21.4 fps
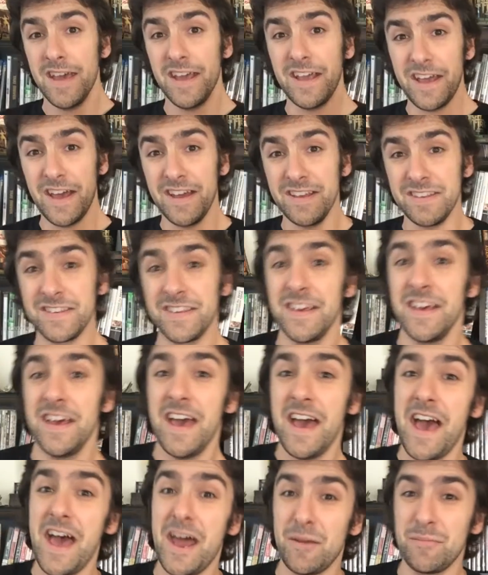Hey guys,
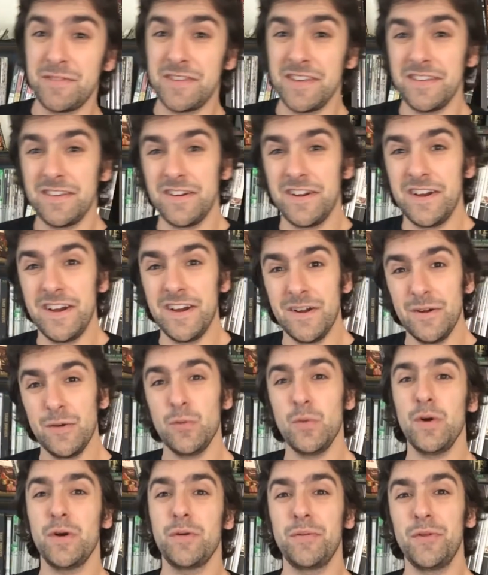Adam Cesare
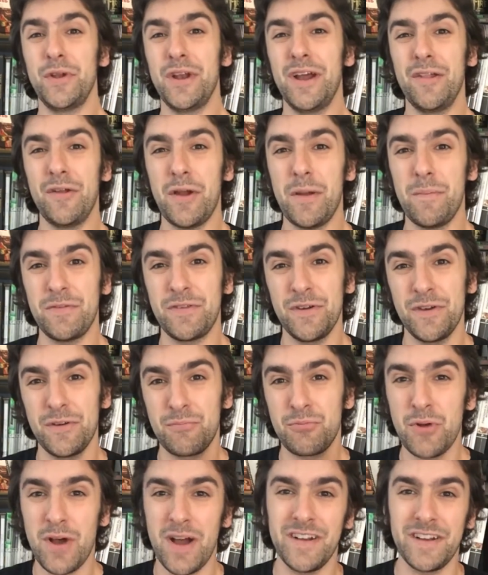here. Welcome to another
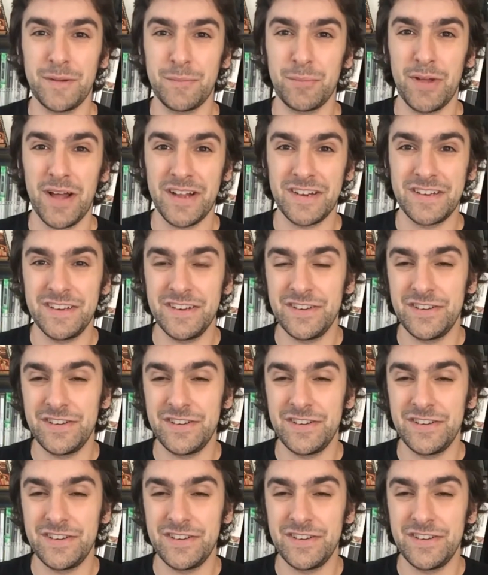episode of Project Black